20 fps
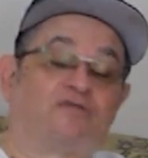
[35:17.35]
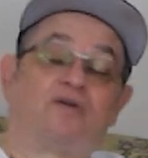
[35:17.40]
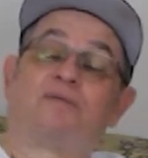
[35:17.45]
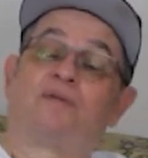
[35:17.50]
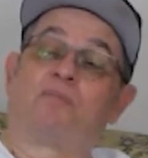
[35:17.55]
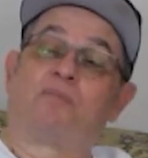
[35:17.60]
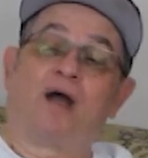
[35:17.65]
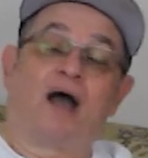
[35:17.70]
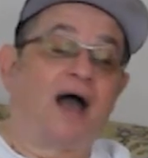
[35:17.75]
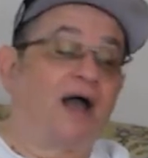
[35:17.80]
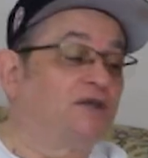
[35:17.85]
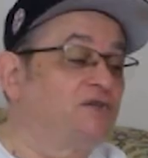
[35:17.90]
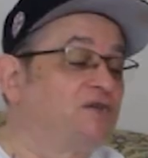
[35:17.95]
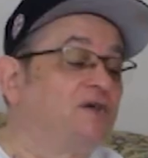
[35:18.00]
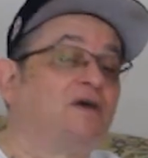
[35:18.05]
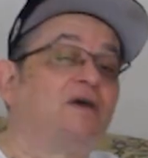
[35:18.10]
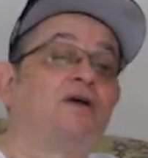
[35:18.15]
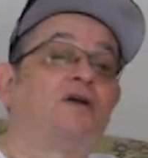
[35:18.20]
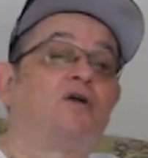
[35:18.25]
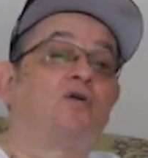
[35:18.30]
She's from the
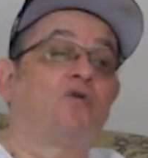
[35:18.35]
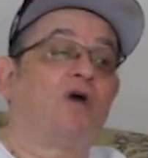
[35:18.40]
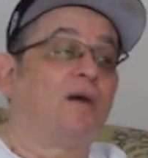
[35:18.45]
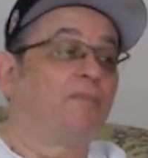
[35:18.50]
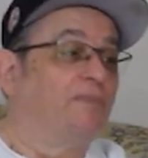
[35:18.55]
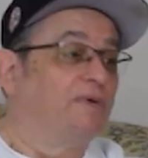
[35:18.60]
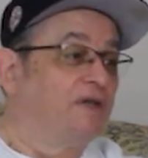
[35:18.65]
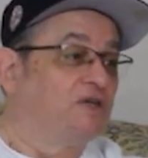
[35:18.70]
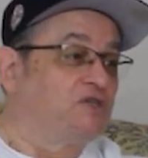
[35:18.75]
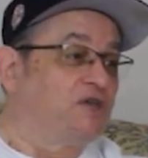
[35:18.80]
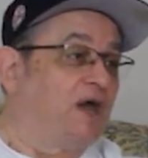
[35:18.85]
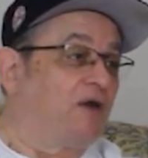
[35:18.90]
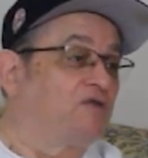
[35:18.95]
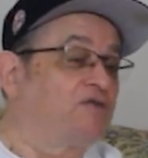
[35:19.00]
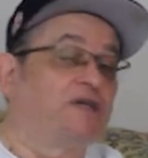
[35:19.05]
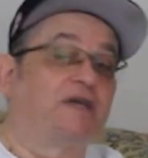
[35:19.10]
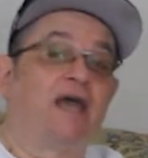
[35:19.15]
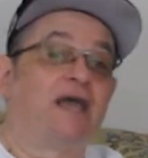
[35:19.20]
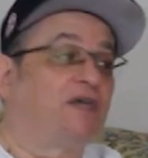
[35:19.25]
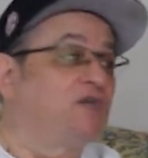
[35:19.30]
Bronx, grew up in the
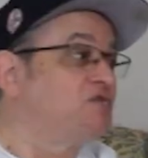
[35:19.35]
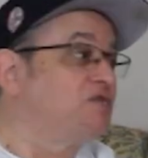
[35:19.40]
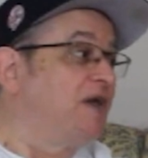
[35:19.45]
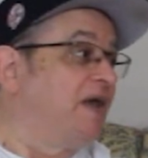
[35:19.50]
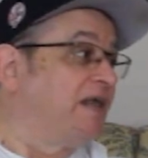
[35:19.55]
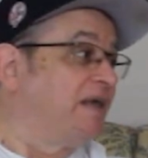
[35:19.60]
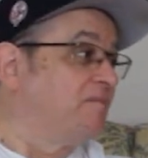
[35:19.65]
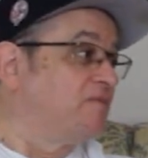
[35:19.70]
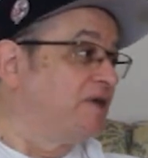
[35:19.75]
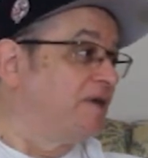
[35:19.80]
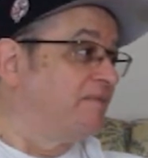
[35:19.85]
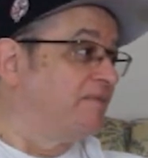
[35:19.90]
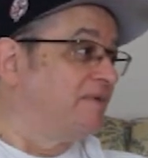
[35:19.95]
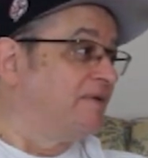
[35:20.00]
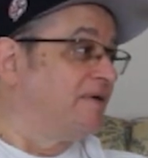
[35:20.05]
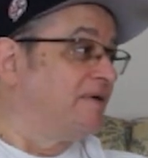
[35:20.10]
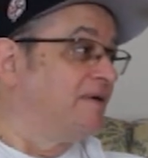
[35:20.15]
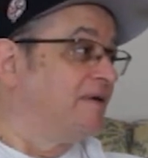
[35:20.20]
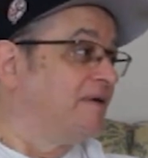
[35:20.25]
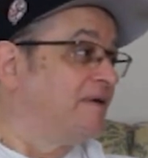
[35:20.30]
shadows of Yankee Stadium,
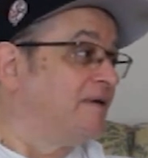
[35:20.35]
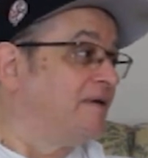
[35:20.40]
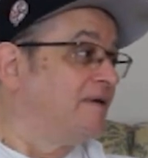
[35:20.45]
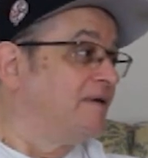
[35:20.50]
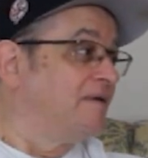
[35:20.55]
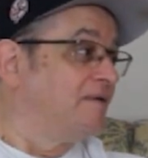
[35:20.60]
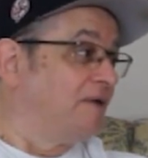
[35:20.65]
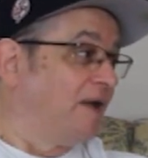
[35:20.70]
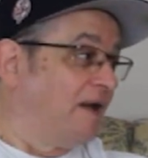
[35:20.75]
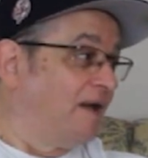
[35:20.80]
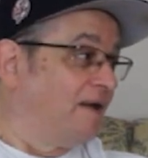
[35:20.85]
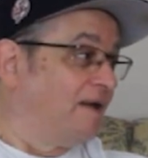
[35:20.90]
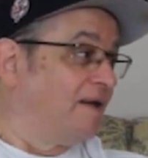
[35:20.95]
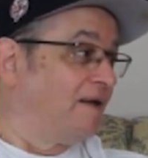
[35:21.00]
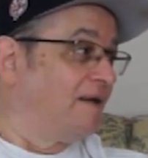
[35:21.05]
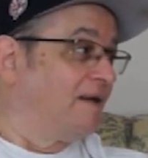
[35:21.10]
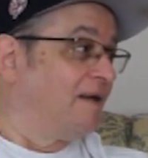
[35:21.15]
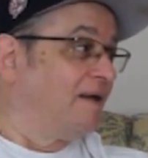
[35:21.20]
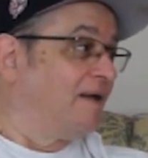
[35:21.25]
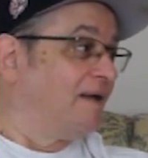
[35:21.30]
Jim.
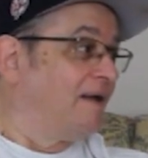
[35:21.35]
Yeah?